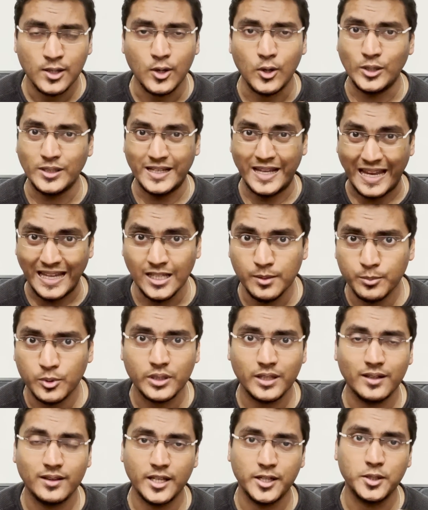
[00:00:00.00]
on any
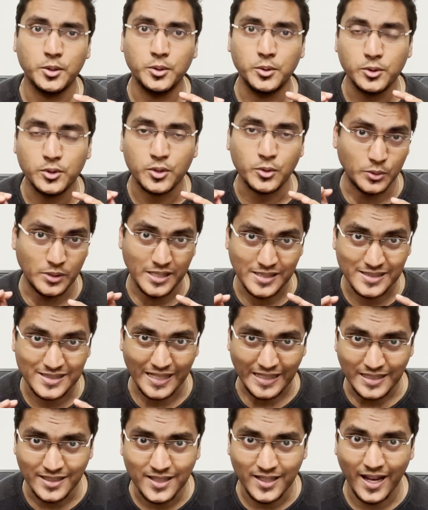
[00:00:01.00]
booking that you do through their
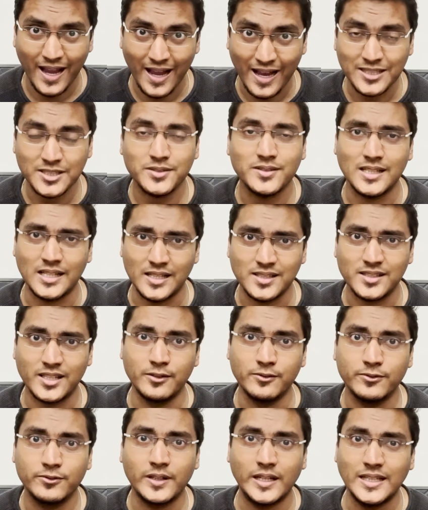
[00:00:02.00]
site, as well as
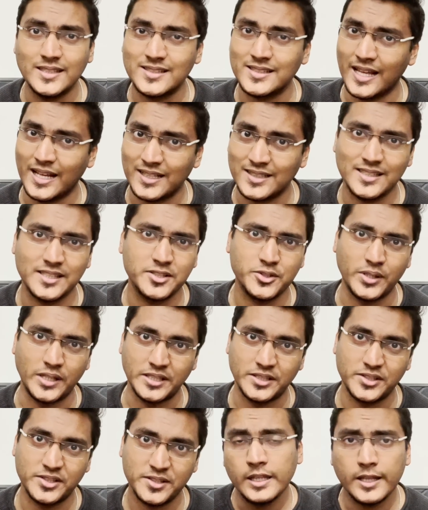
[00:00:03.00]
give free snacks and
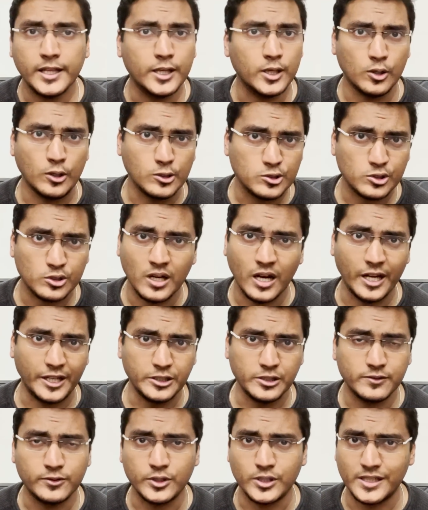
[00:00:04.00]
drinks. They also
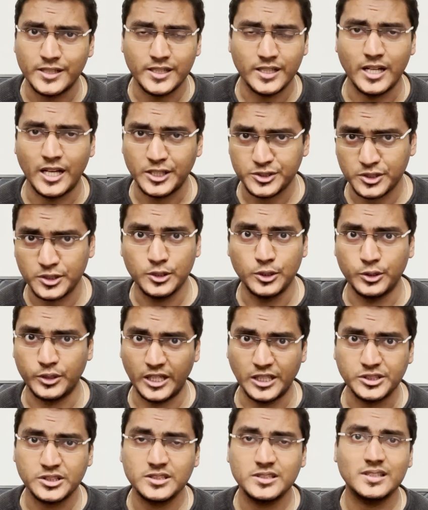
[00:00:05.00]
hire for international
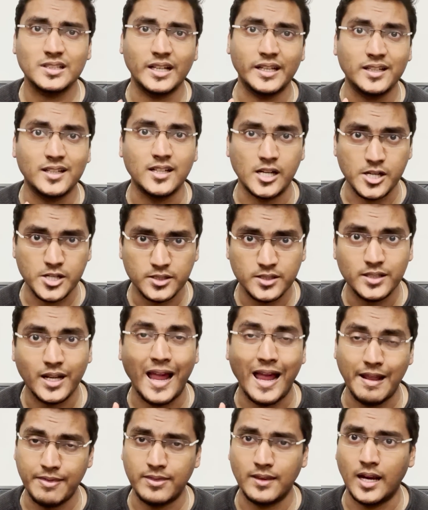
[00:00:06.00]
locations like London
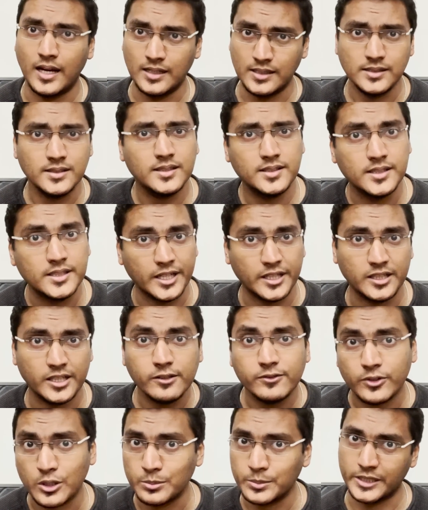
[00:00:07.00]
and Thailand directly
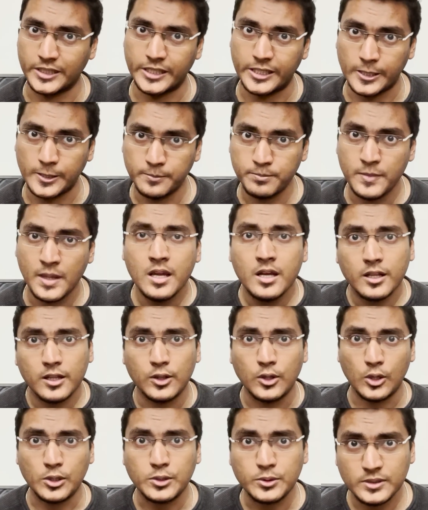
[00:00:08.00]
from India.
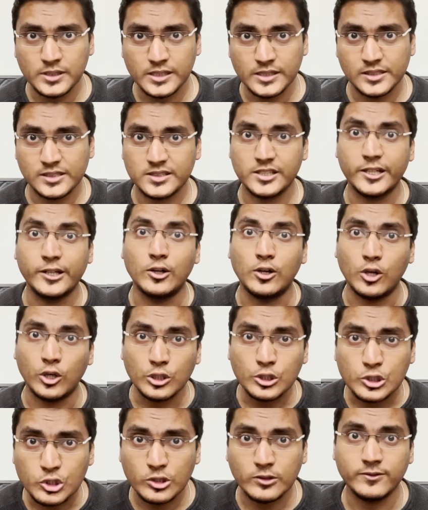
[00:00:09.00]
Not only this, they
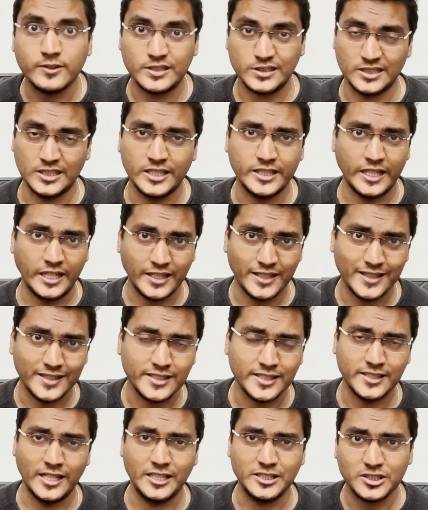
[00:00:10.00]
also facilitate
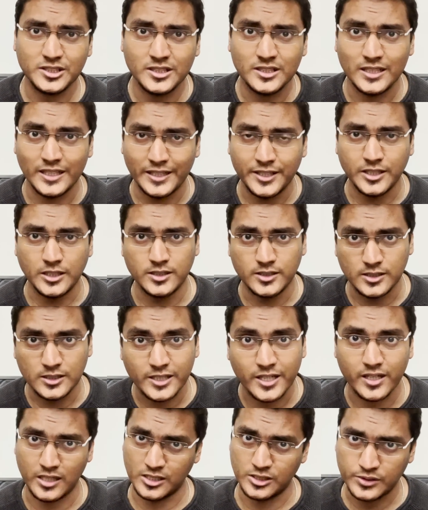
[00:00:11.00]
international internal
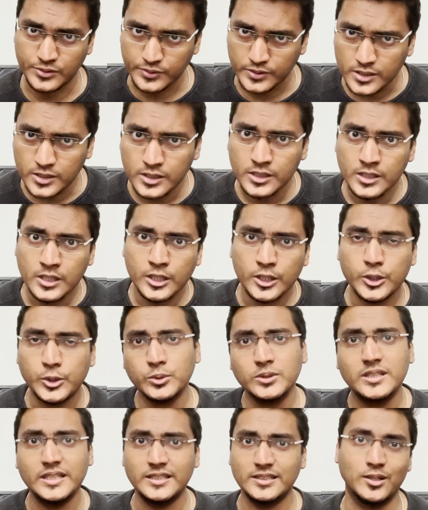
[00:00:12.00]
transfer to
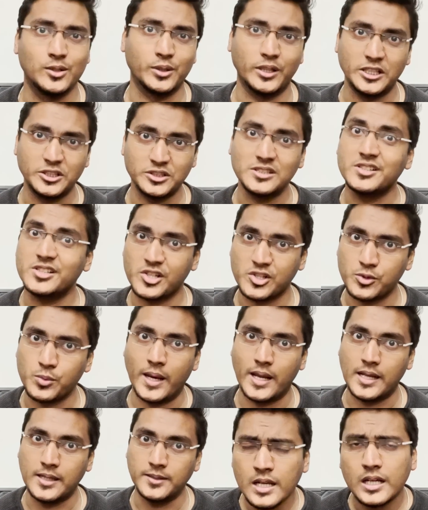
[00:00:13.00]
these locations as
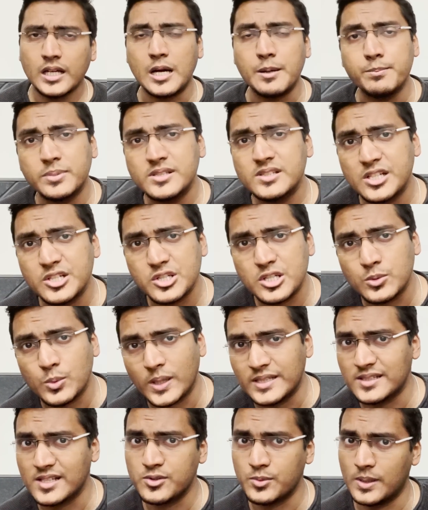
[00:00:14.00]
well. Compensation
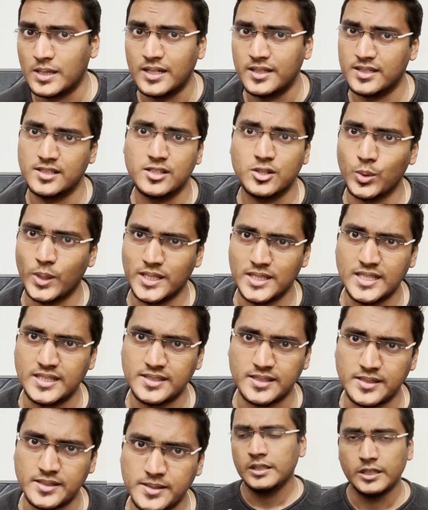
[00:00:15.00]
wise as well, it is quite
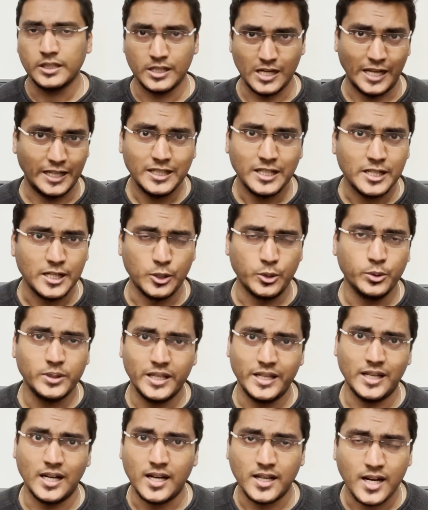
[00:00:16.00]
decent. Right now,
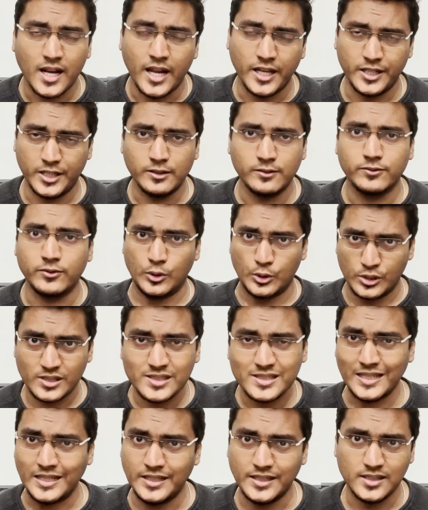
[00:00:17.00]
they are hiring for
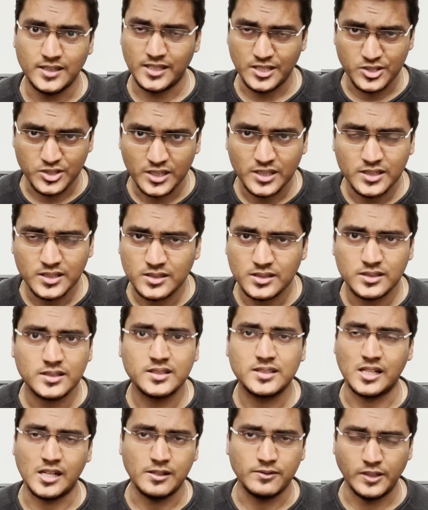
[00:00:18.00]
senior engineers,
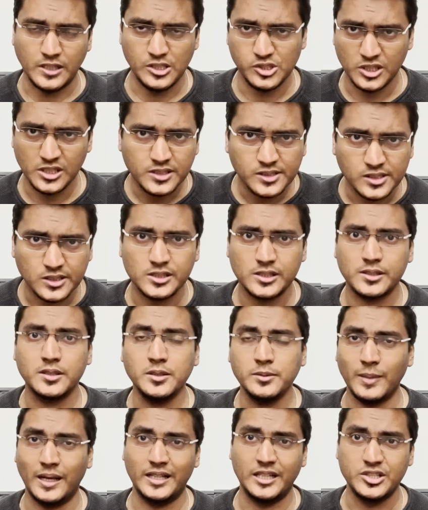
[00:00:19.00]
staff engineer,
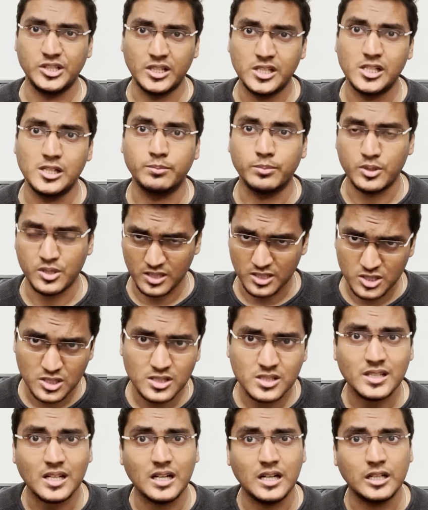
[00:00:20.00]
managerial
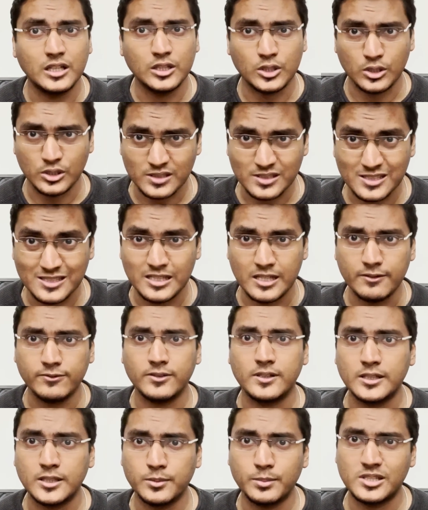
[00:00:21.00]
positions across
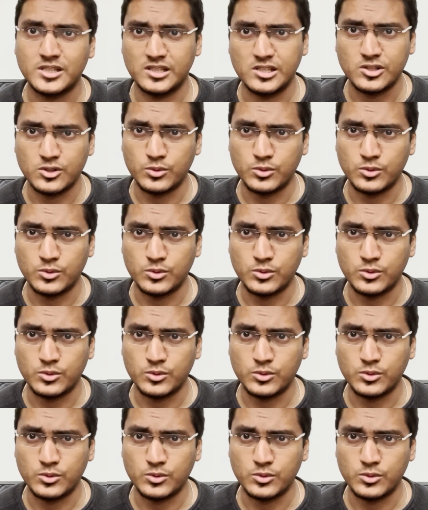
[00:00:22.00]
different business